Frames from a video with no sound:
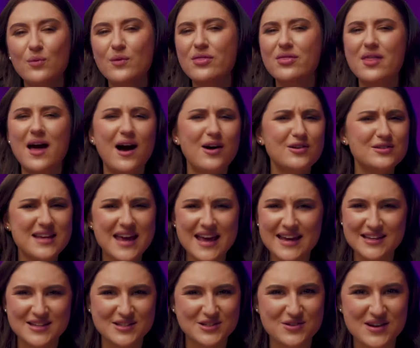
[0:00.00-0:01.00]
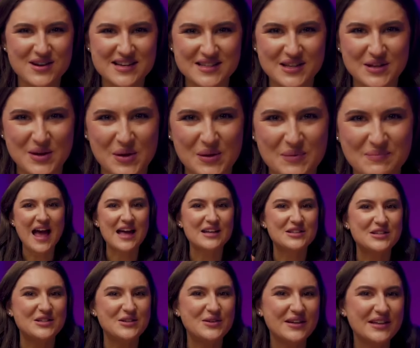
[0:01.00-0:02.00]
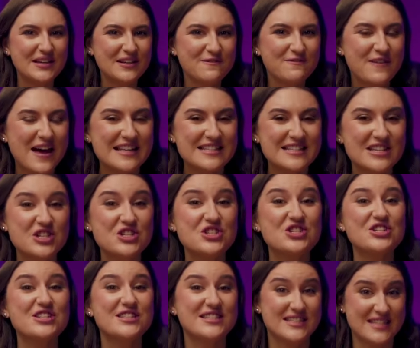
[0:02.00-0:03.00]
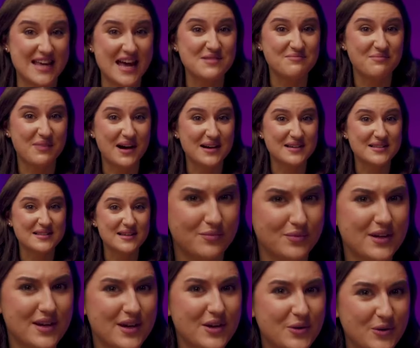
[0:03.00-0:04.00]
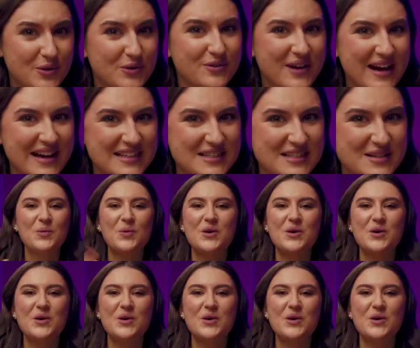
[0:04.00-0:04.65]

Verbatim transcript: without any stress at all. And you can invest just ten bucks. Pretty cool, right?